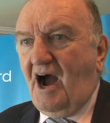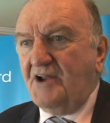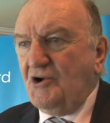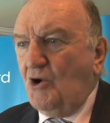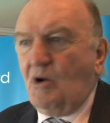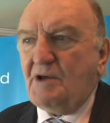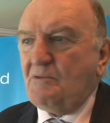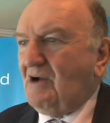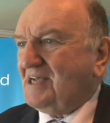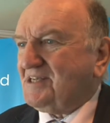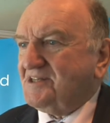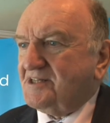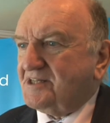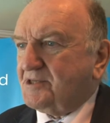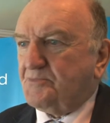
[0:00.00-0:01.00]
no, I
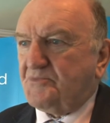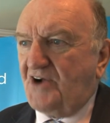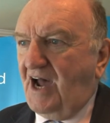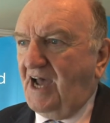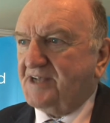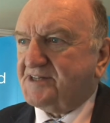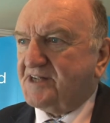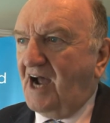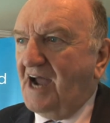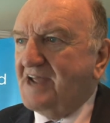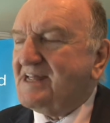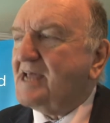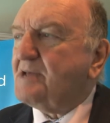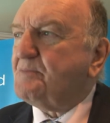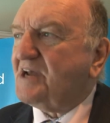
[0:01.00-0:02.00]
wasn't surprised. I
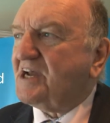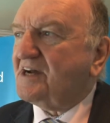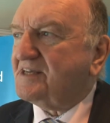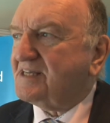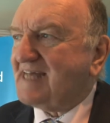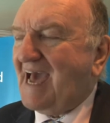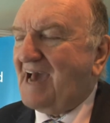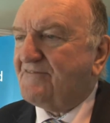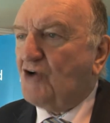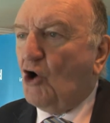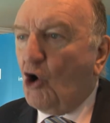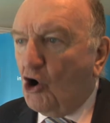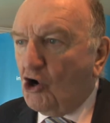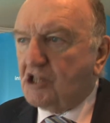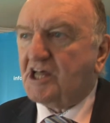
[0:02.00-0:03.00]
think because they have
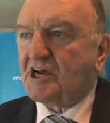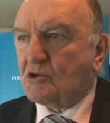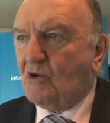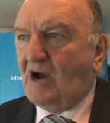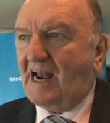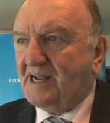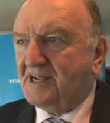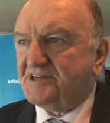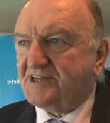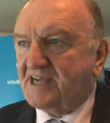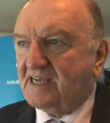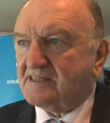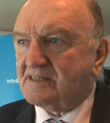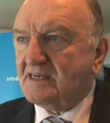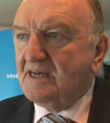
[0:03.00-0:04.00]
all the
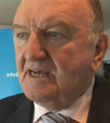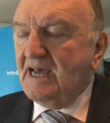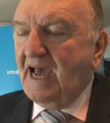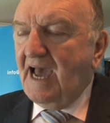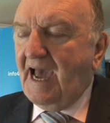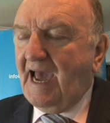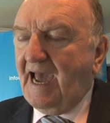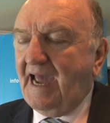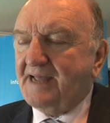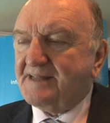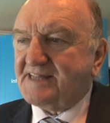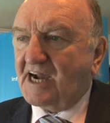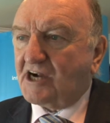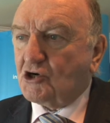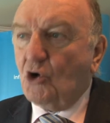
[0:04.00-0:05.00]
qualities
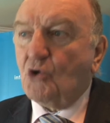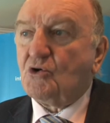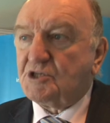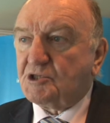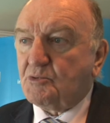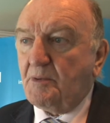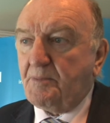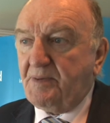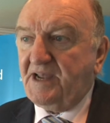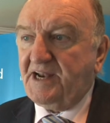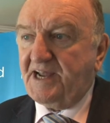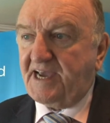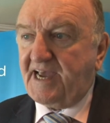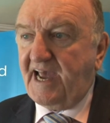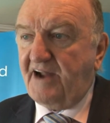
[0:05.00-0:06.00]
that goes with
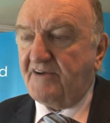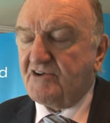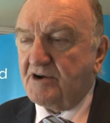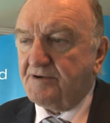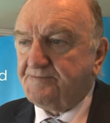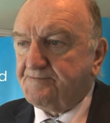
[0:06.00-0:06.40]
being a carer.